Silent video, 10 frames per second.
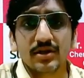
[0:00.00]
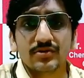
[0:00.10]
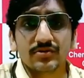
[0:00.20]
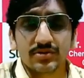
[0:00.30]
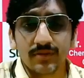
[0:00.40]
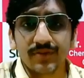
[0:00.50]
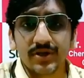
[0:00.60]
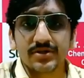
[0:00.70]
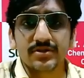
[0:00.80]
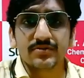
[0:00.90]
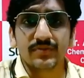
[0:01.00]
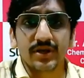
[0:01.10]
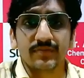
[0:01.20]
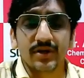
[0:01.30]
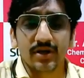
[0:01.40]
So some patients may
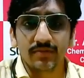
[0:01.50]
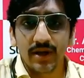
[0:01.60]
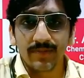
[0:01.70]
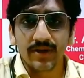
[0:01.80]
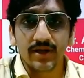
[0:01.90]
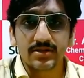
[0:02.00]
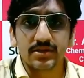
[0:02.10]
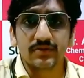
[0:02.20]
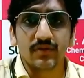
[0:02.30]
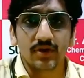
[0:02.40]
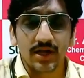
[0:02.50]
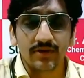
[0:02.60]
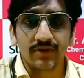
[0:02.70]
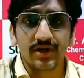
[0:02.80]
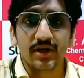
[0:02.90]
become apprehensive on
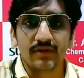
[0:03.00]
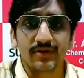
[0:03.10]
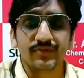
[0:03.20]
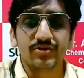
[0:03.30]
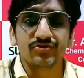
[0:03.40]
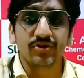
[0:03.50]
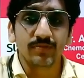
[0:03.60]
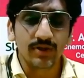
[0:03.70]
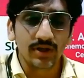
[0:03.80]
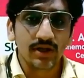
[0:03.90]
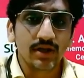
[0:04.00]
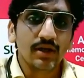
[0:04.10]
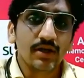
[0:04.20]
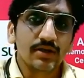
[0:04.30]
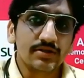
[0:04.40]
elevated levels, which may be
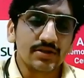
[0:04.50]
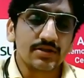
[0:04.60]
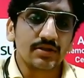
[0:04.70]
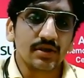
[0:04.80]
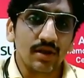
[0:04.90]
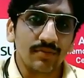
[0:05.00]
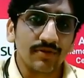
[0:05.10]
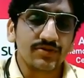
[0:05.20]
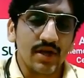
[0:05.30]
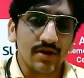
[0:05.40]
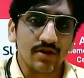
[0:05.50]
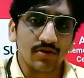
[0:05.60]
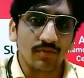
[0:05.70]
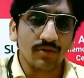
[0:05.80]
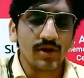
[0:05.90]
just the above standard
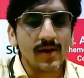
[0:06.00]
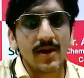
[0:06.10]
normal.